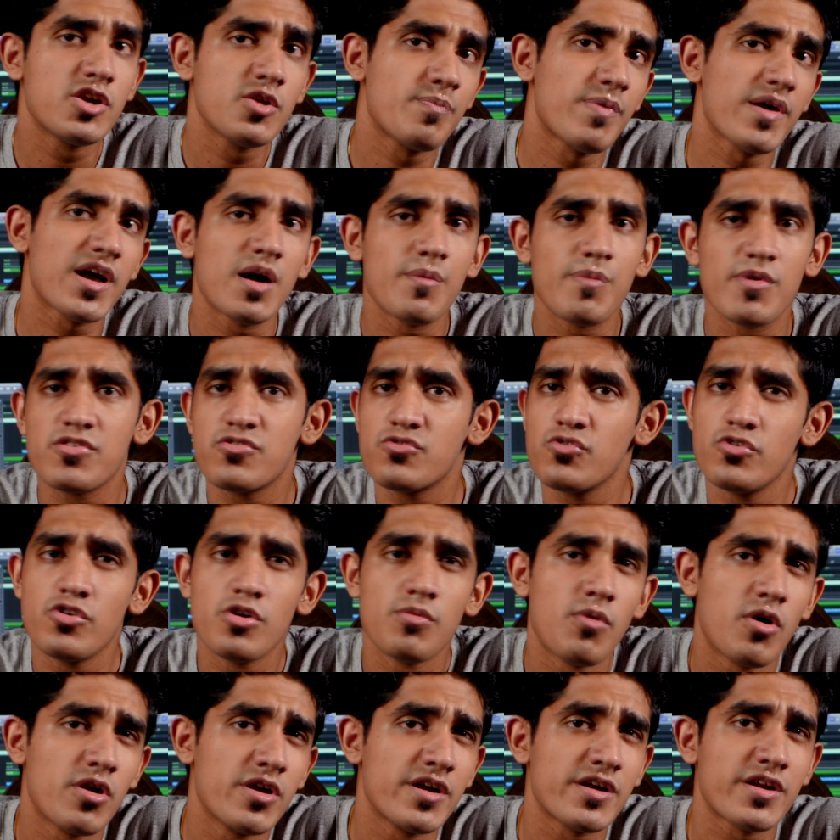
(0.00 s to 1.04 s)
to pick up a studio
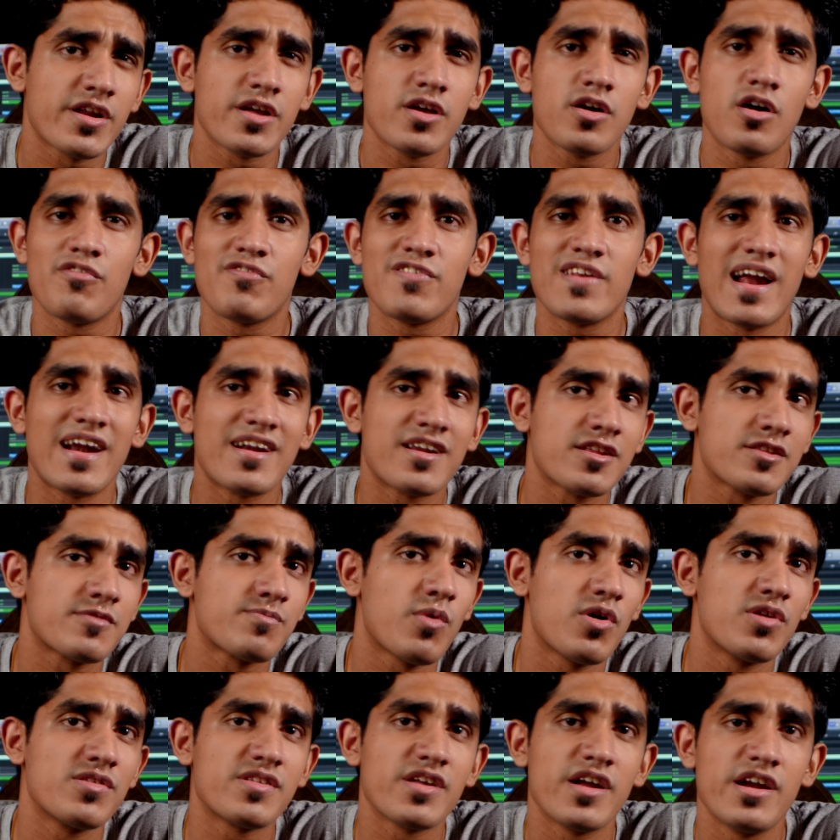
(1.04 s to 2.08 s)
monitoring or flat
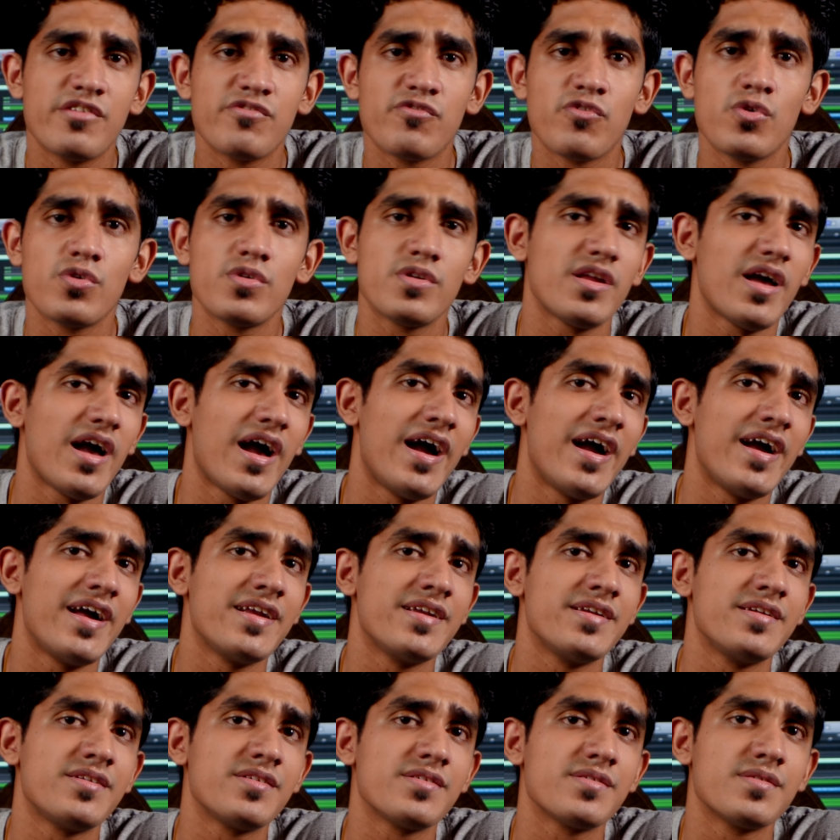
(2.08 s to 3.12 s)
response headphone
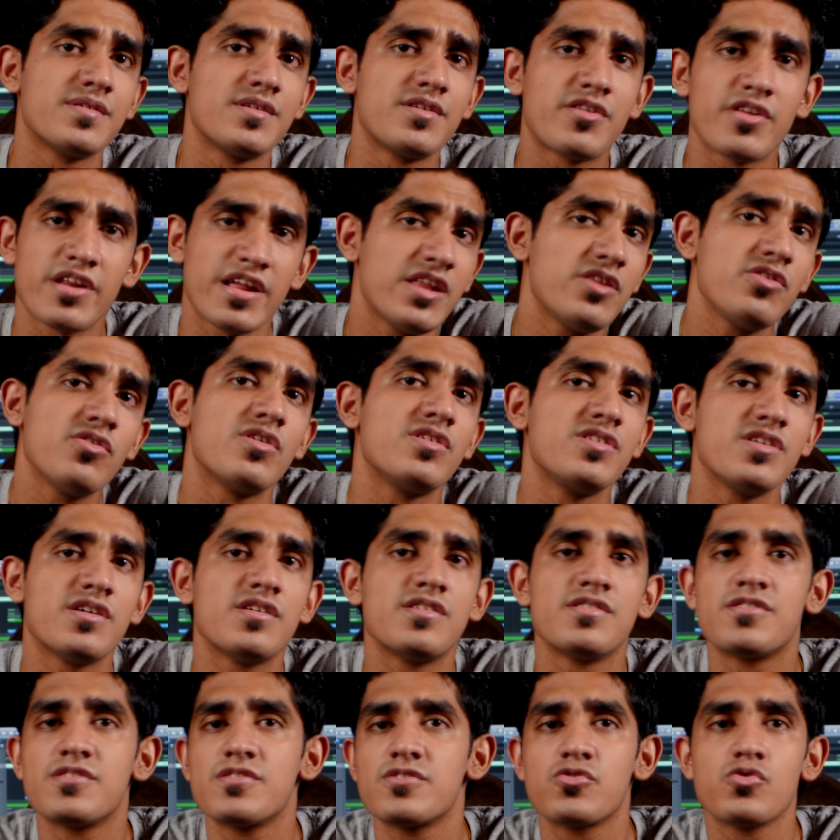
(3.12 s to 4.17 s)
and train your
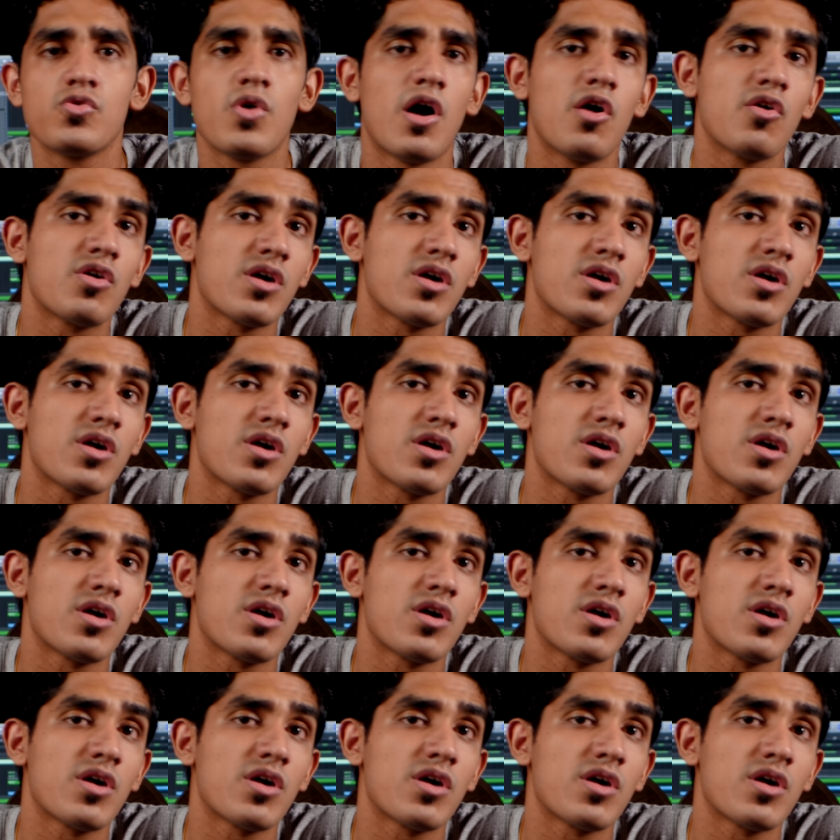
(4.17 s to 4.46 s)
ears to how